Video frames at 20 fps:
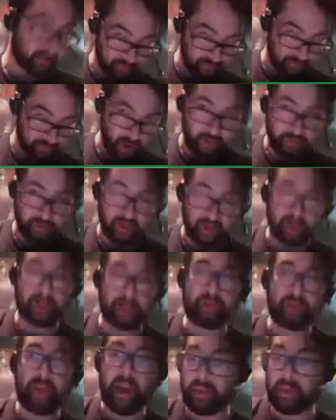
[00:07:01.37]
offer
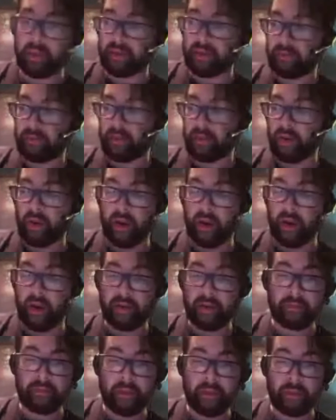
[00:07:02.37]
out,
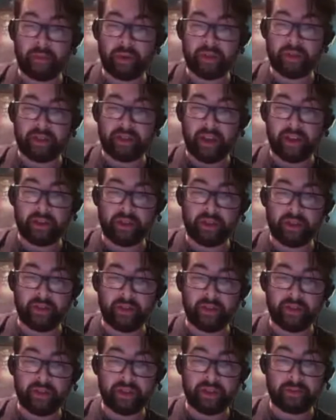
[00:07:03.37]
a book designing
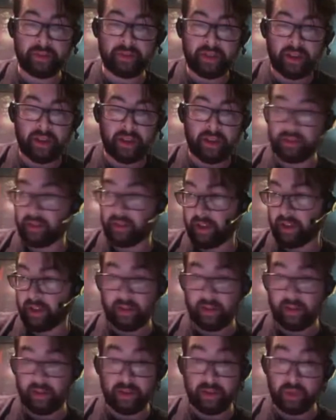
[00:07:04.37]
service just because they
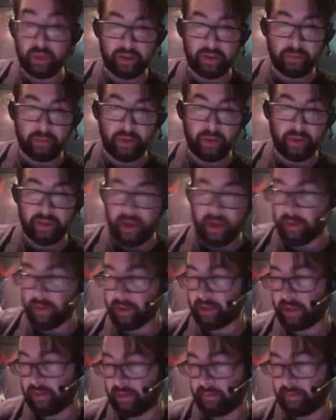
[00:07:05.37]
enjoyed the book that much.